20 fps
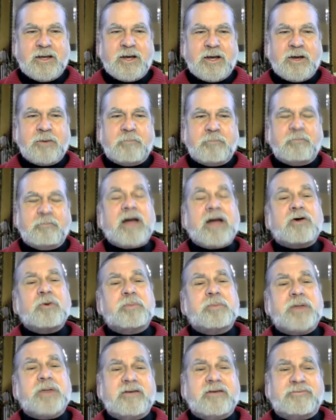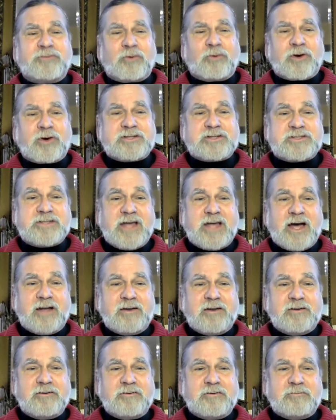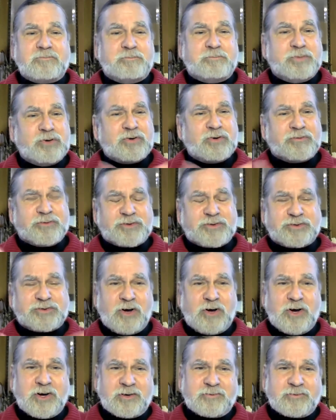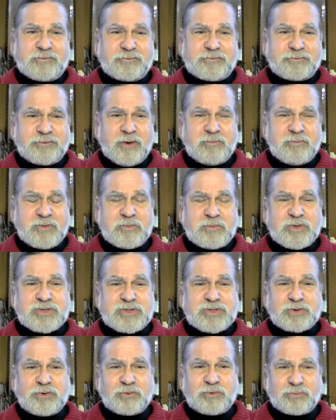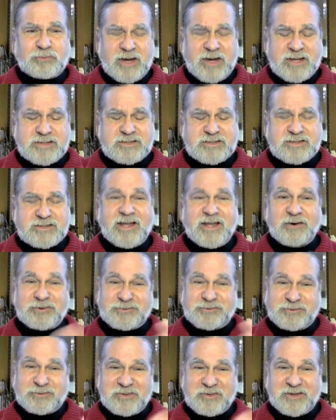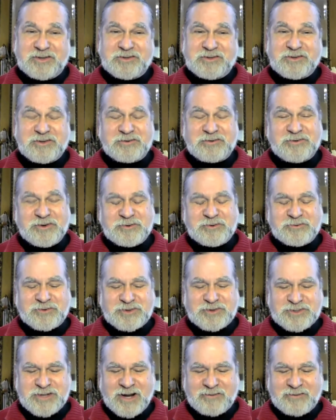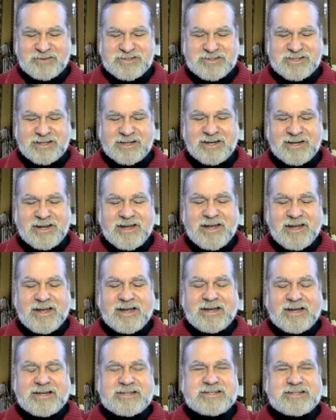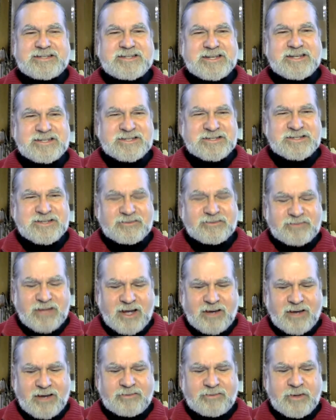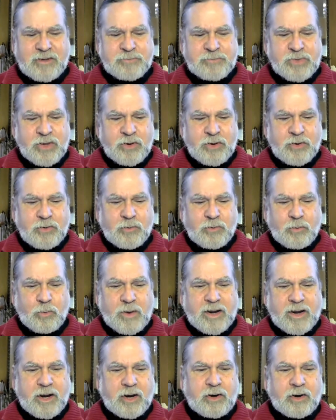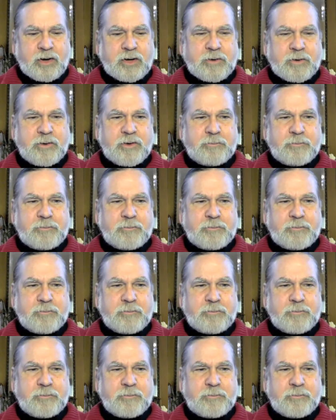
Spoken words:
Michael played for us that beautiful song from the musical Rent, and that was from the film version, obviously, Seasons of Love, where,